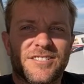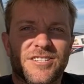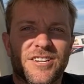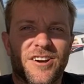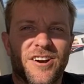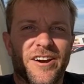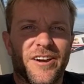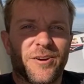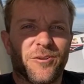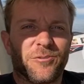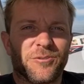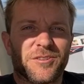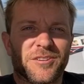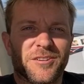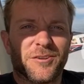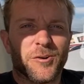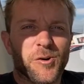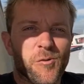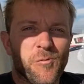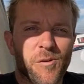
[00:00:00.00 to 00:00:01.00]

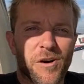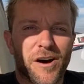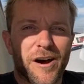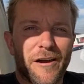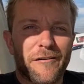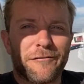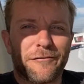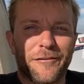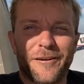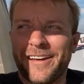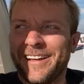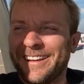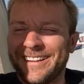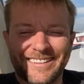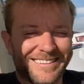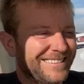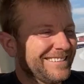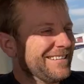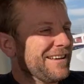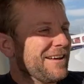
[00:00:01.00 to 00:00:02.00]
child or wife.
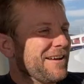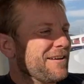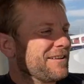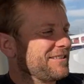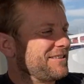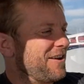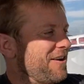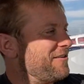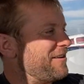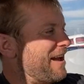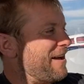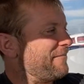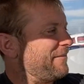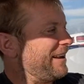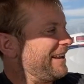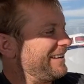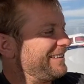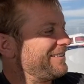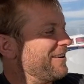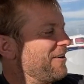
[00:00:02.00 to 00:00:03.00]
Don't,
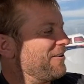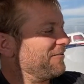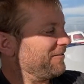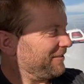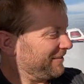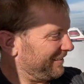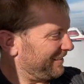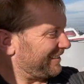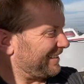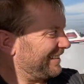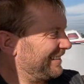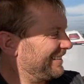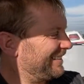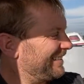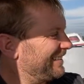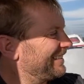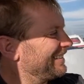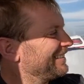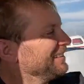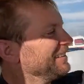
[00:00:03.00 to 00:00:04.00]
Emily, don't.
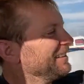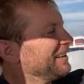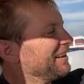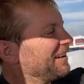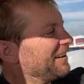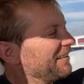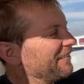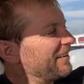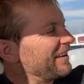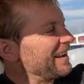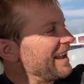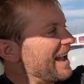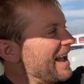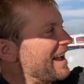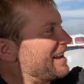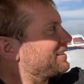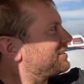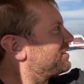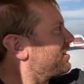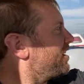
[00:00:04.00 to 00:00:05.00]
But
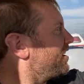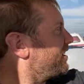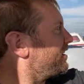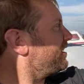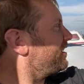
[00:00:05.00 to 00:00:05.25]
yeah, so you